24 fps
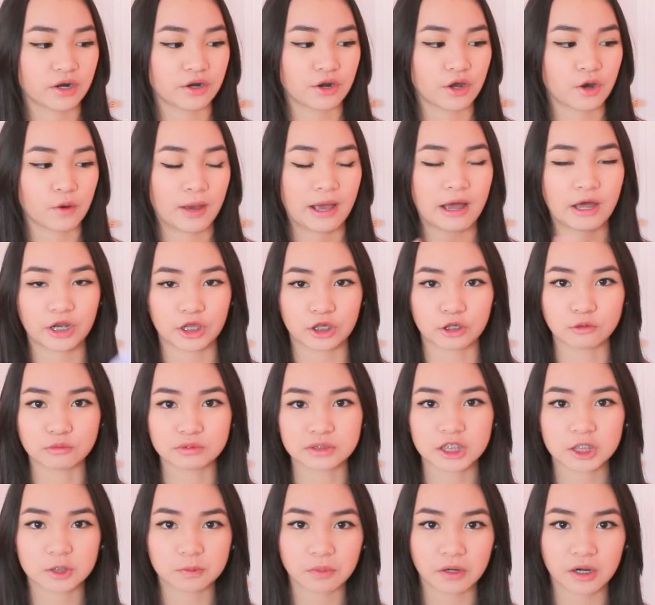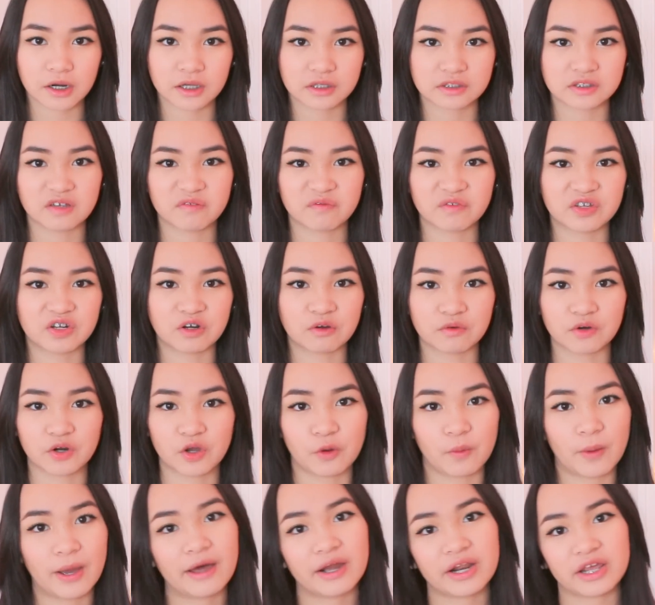to know how to use these products if you don't
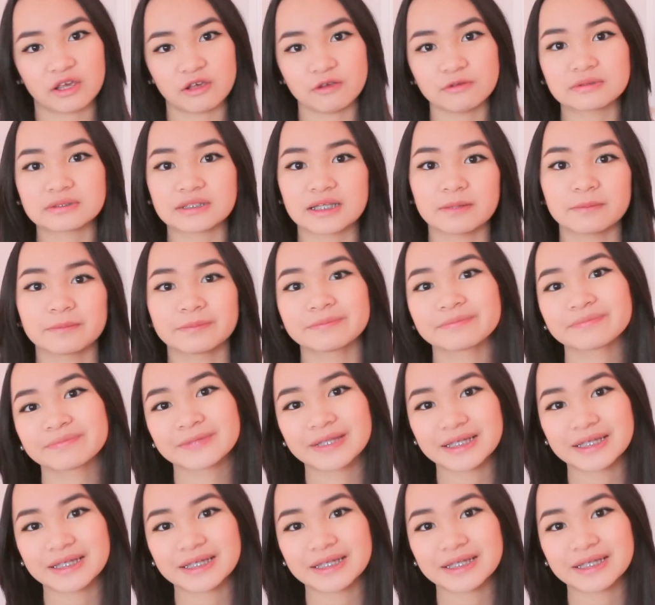know how to use them.